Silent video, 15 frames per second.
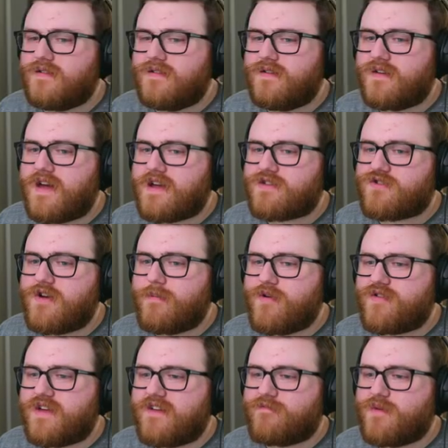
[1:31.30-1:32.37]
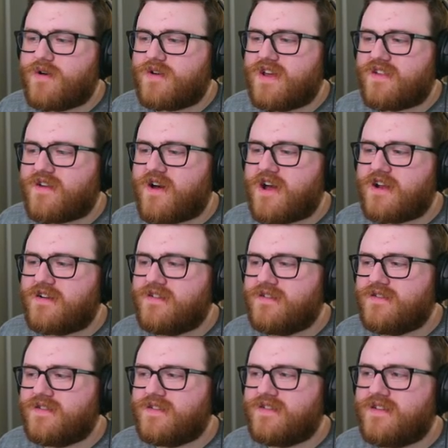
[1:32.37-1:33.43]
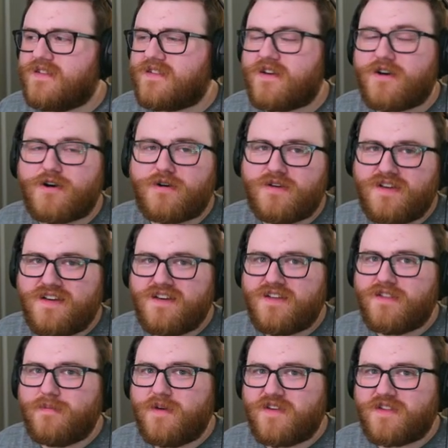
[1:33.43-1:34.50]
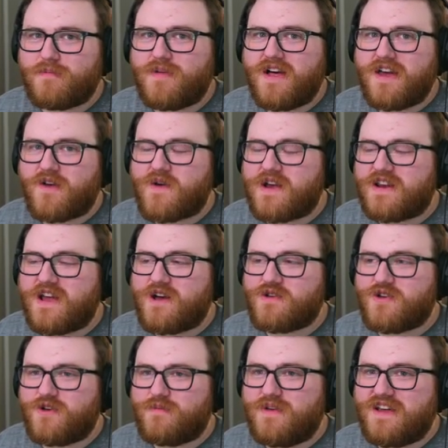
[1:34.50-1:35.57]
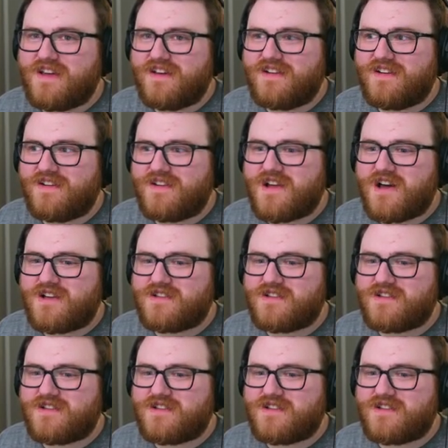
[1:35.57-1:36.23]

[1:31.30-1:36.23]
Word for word: Yeah, streamer safe mode is on. So the music playing right now should be not